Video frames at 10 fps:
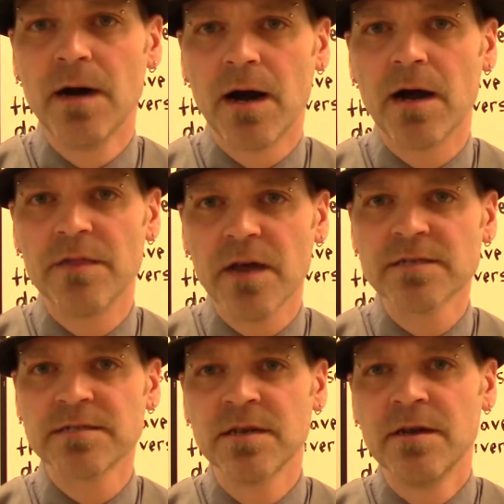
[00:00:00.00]
And
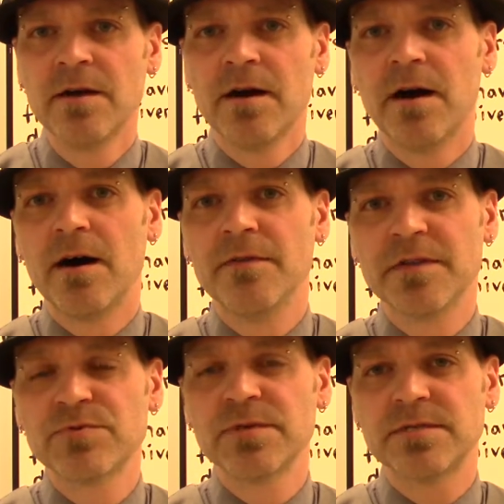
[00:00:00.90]
thus,
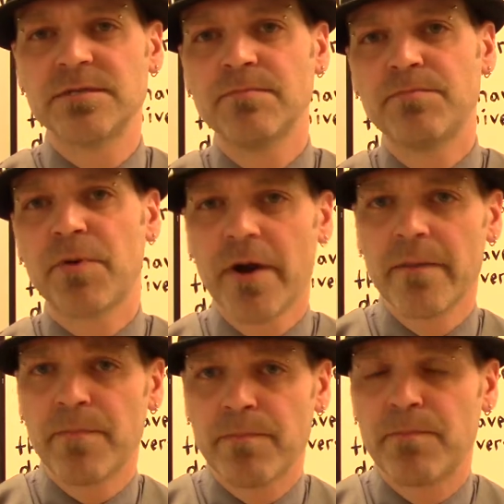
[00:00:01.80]
this was
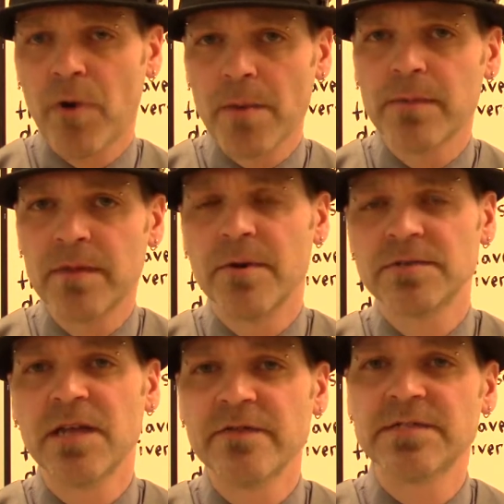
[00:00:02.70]
probably the
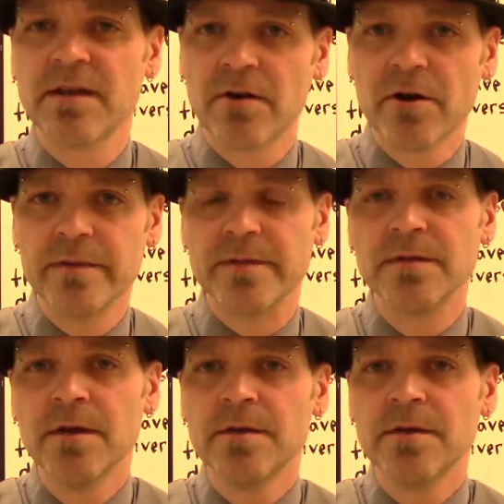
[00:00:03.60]
most devastating argument